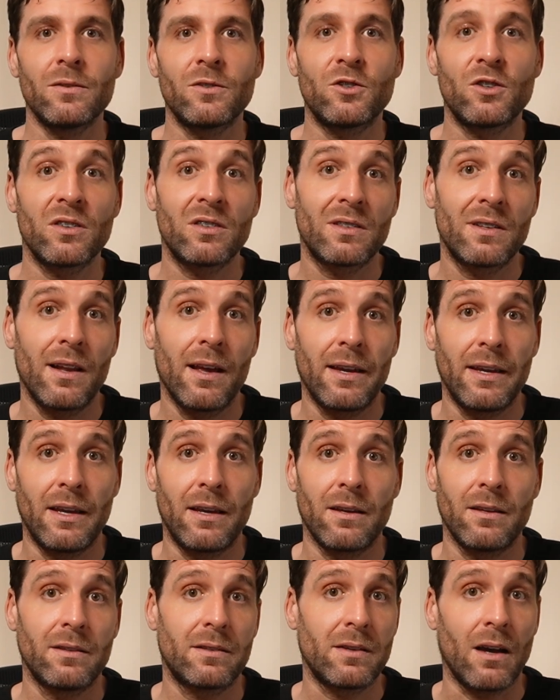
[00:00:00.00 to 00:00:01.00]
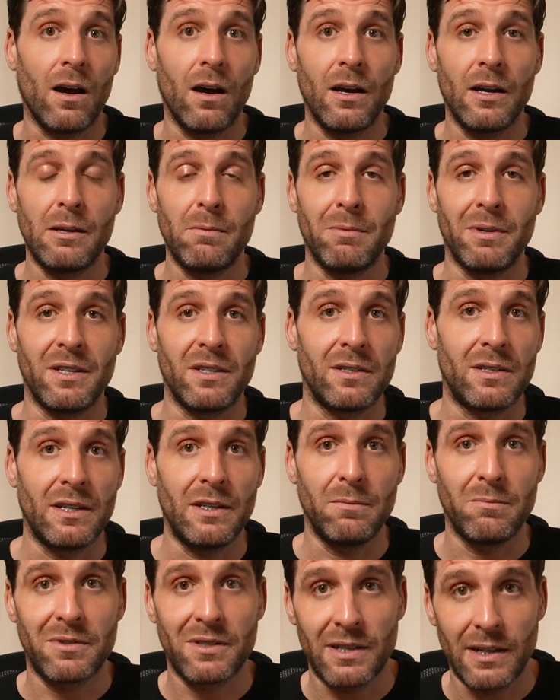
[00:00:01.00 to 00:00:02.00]
Just like time in
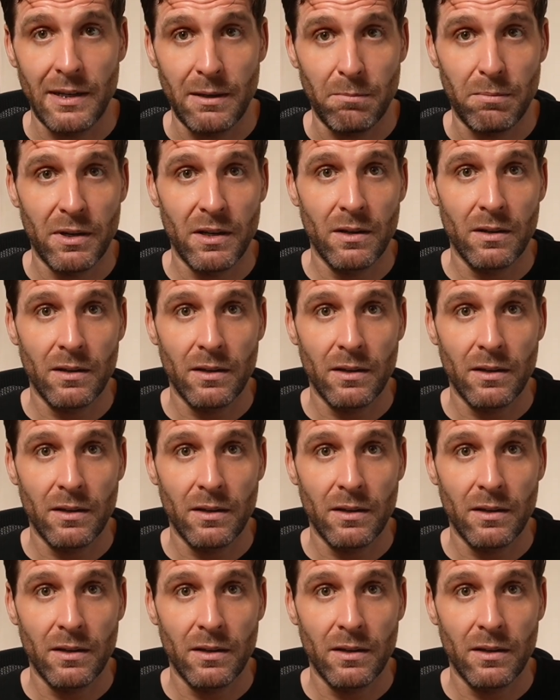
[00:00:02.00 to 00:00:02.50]
deep sleep